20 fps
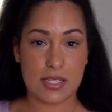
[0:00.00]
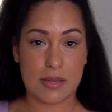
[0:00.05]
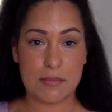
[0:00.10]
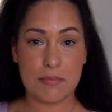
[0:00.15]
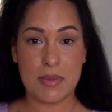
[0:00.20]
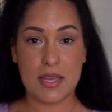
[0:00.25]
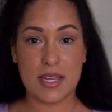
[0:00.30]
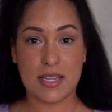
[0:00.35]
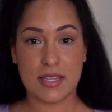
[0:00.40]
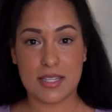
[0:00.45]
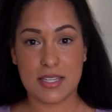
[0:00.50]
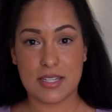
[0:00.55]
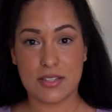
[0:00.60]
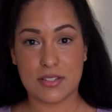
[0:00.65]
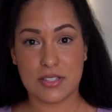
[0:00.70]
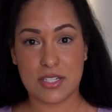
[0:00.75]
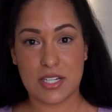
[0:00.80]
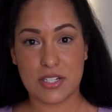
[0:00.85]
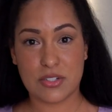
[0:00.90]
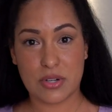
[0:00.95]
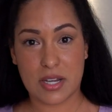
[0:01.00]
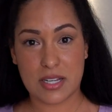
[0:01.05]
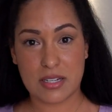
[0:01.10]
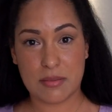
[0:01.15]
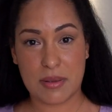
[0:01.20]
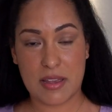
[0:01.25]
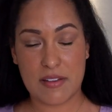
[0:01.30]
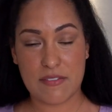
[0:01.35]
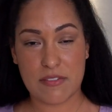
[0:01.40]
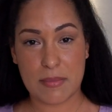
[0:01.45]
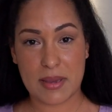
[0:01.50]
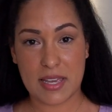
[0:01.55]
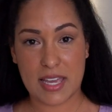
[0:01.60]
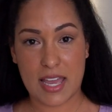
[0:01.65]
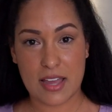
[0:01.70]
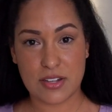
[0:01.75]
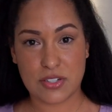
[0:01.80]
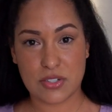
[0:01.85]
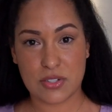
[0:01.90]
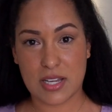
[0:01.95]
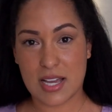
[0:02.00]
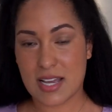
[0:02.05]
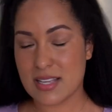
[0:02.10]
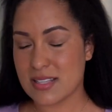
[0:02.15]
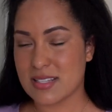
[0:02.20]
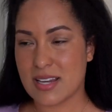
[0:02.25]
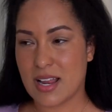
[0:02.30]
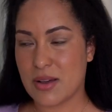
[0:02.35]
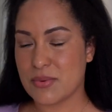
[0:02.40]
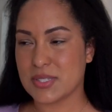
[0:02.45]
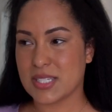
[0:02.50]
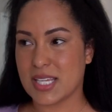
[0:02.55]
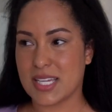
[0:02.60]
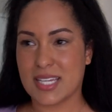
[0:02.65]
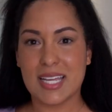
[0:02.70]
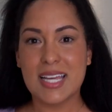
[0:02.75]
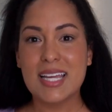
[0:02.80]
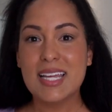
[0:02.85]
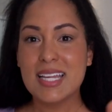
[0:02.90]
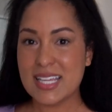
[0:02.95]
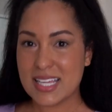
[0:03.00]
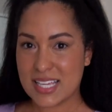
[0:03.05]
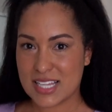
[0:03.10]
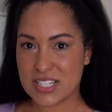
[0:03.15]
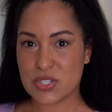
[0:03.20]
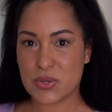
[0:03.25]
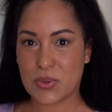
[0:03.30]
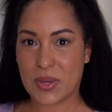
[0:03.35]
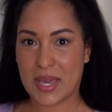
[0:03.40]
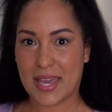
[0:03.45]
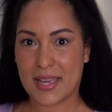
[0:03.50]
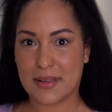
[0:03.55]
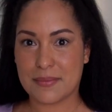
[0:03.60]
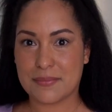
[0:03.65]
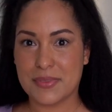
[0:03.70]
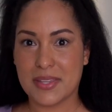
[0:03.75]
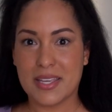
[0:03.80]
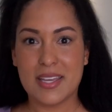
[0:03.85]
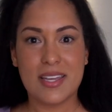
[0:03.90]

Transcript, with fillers: Some man the other day tried to pay for my gas, you guys, and I was like, it's okay.